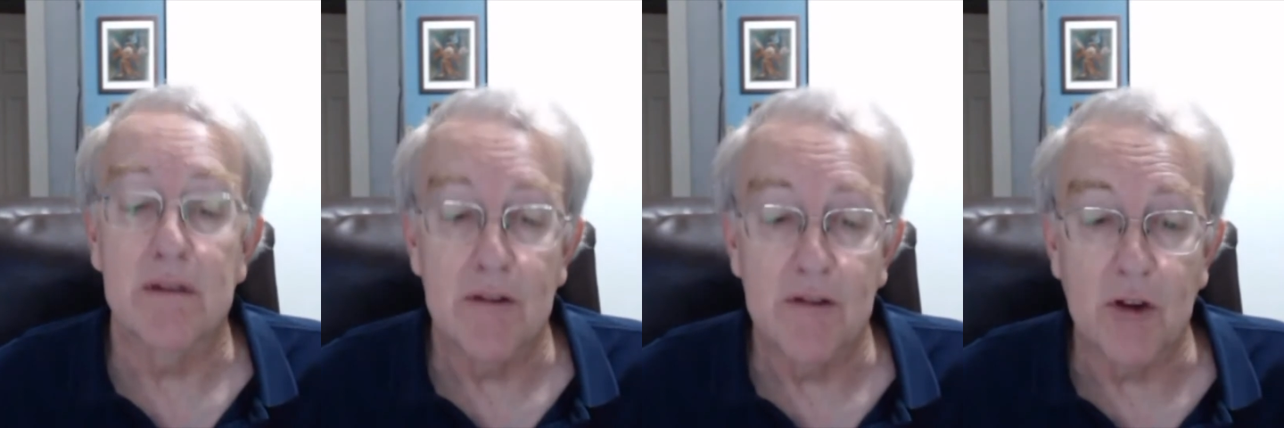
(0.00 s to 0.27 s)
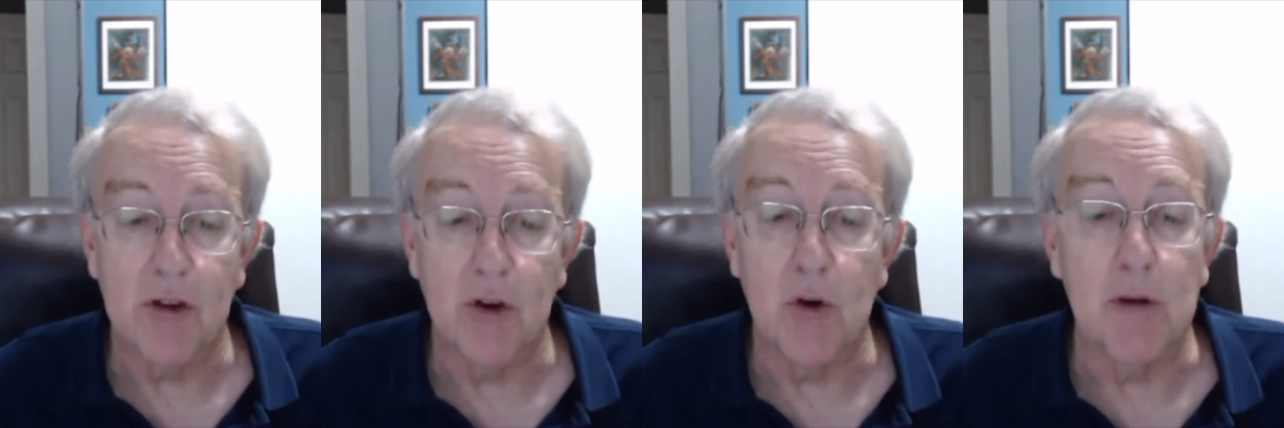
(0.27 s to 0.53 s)

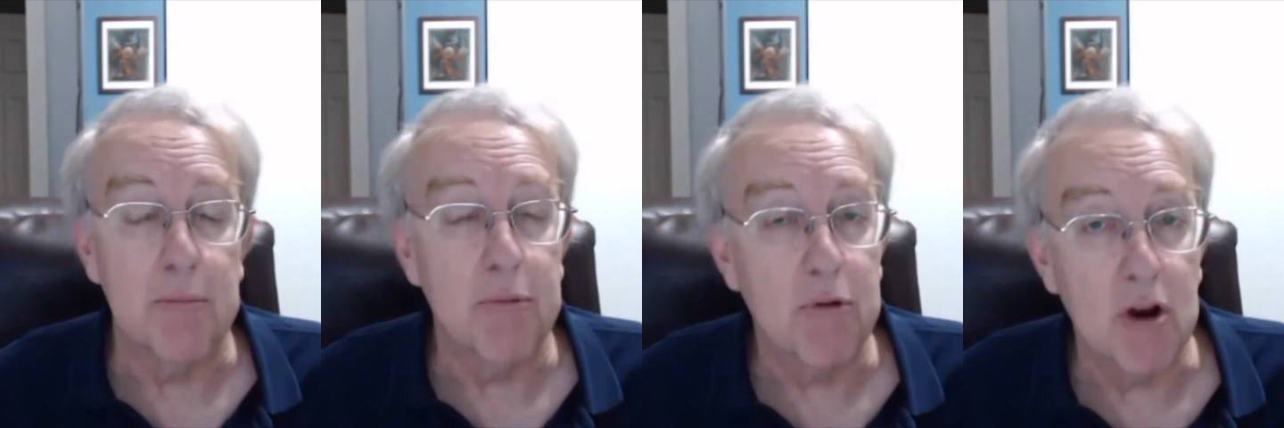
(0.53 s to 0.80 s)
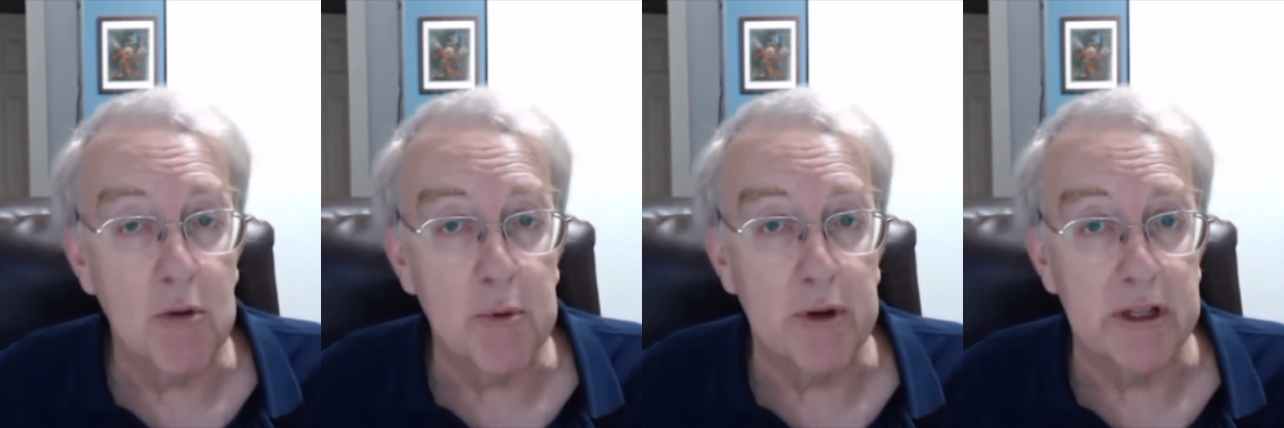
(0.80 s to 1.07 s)
So
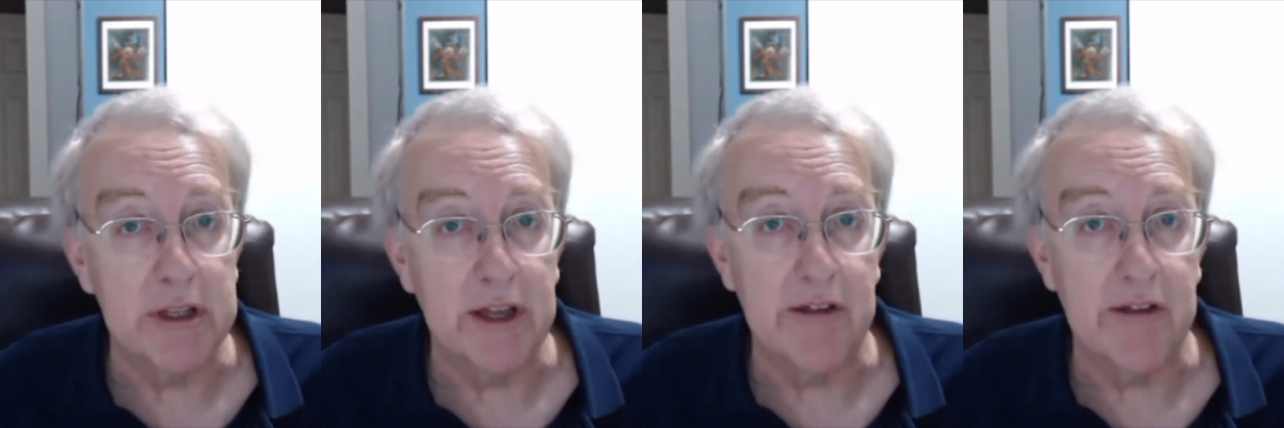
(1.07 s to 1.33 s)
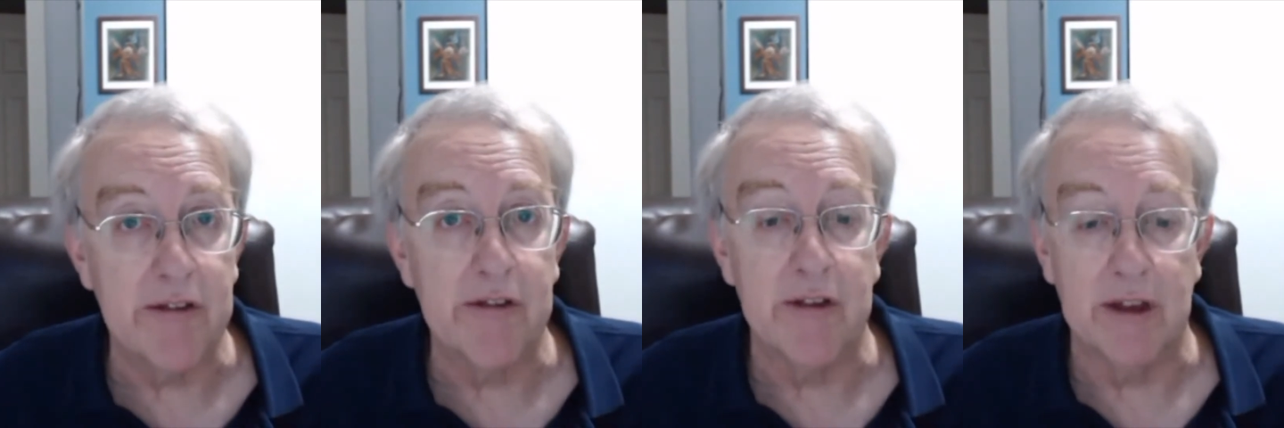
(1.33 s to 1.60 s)

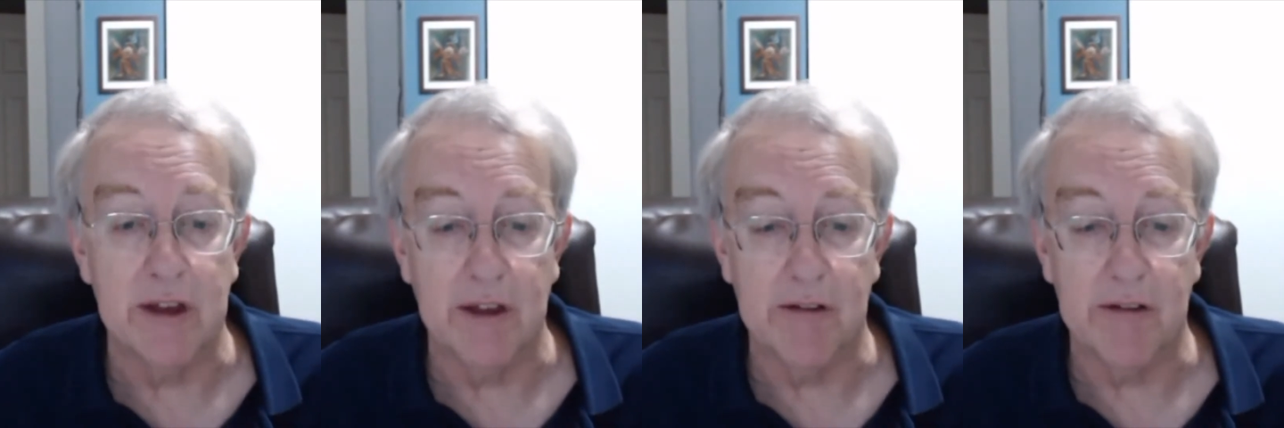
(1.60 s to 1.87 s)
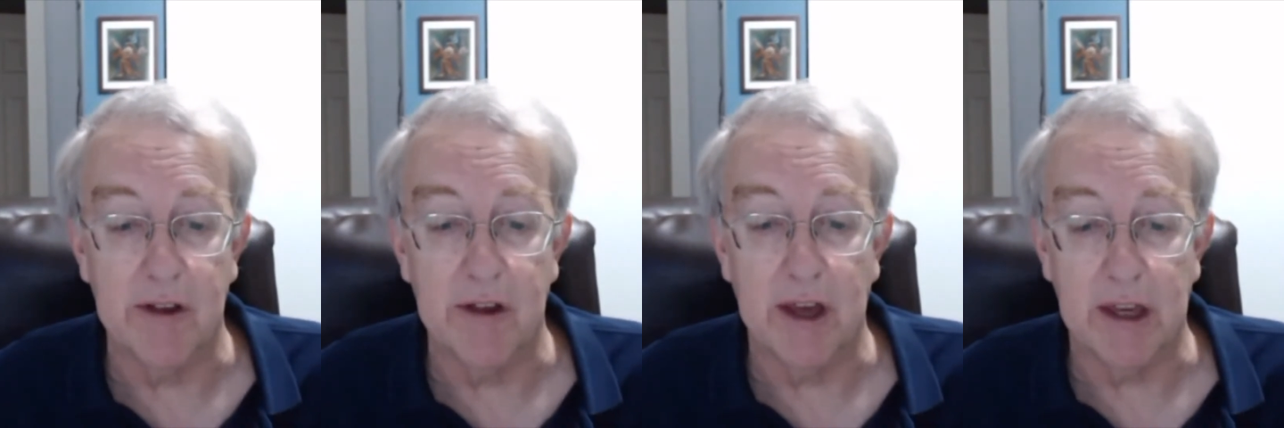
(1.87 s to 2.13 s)
appropriateness
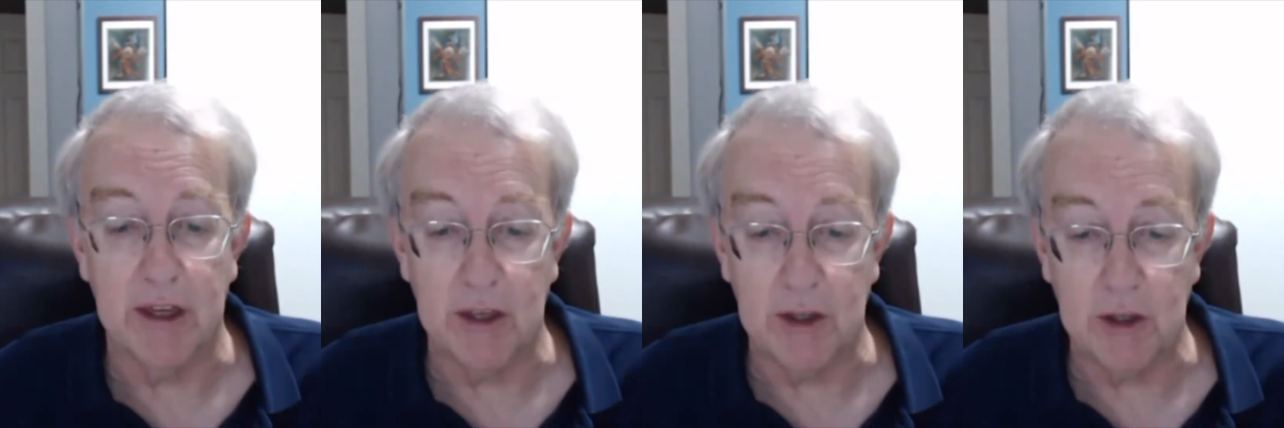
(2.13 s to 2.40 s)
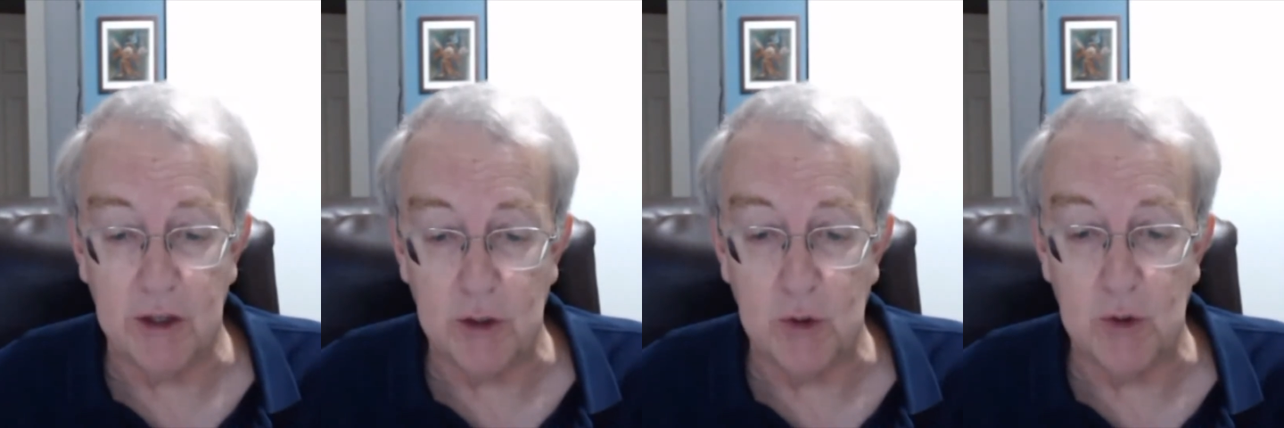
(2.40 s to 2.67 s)
is a
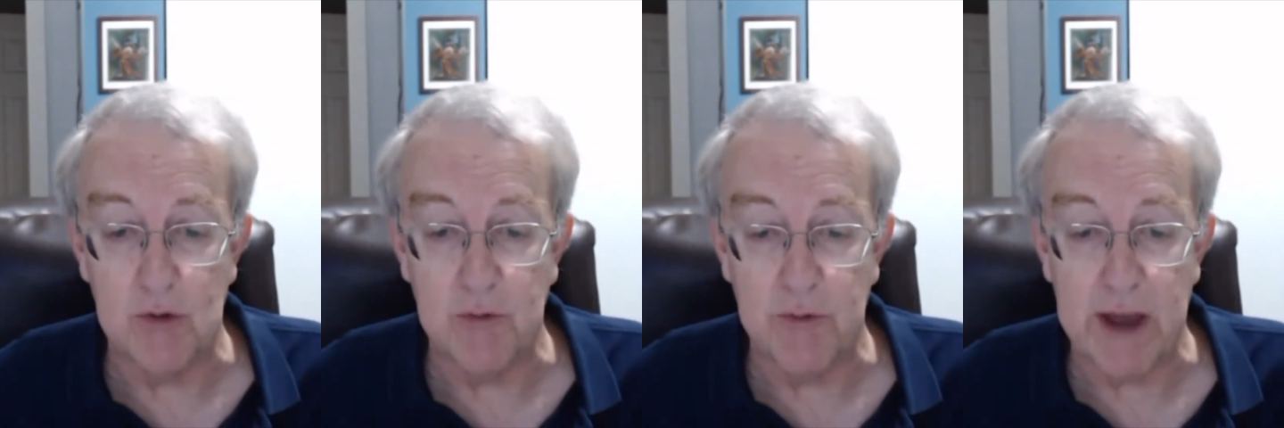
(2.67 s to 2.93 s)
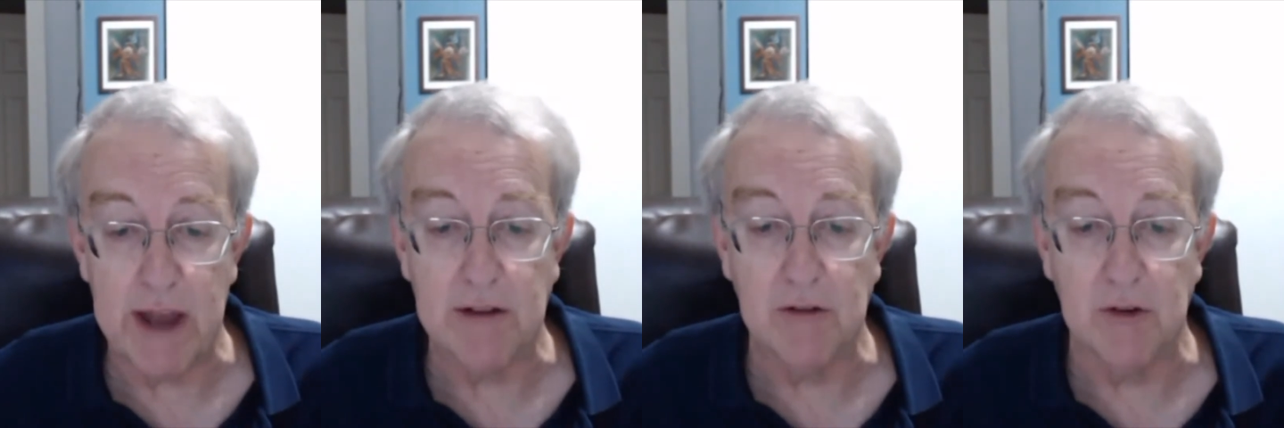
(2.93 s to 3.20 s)
huge
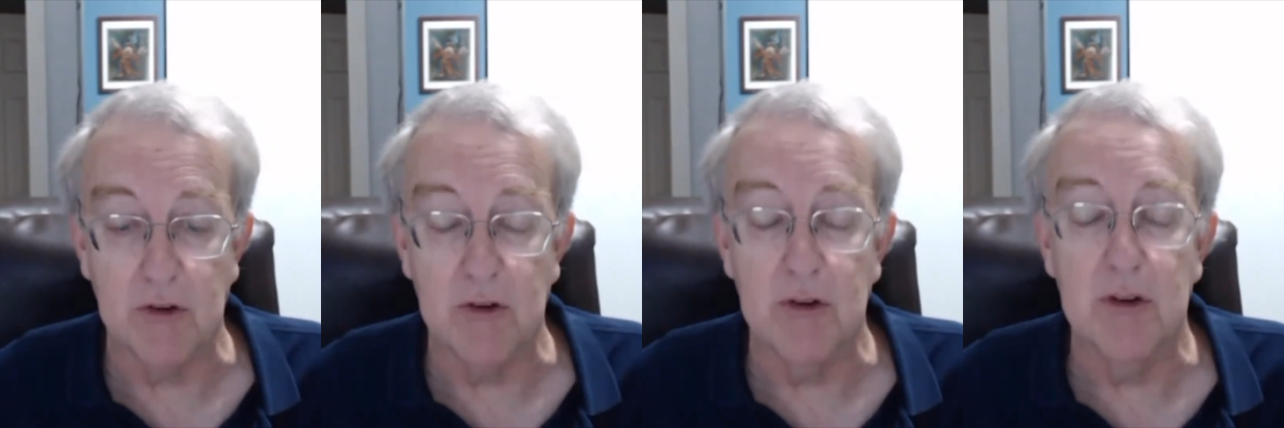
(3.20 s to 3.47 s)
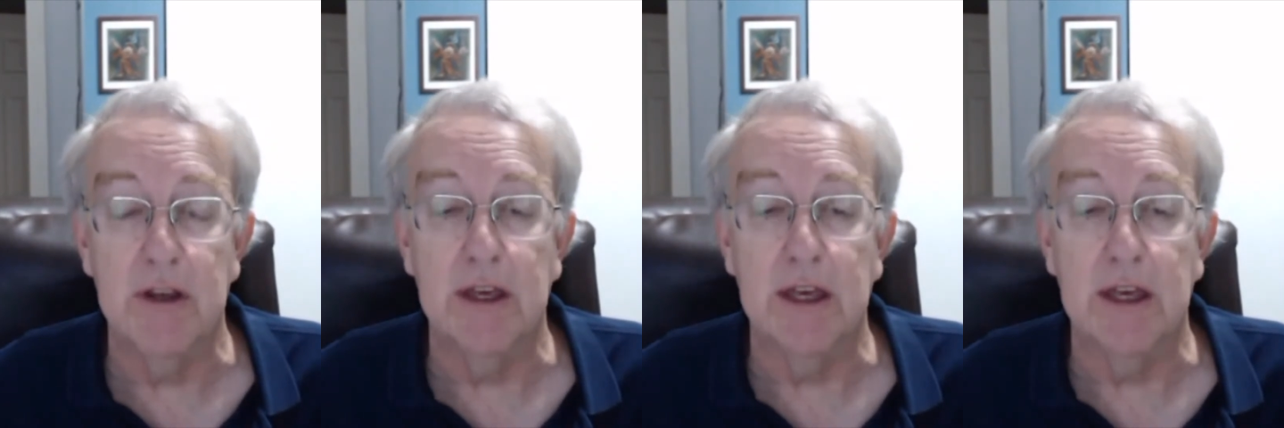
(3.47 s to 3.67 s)
factor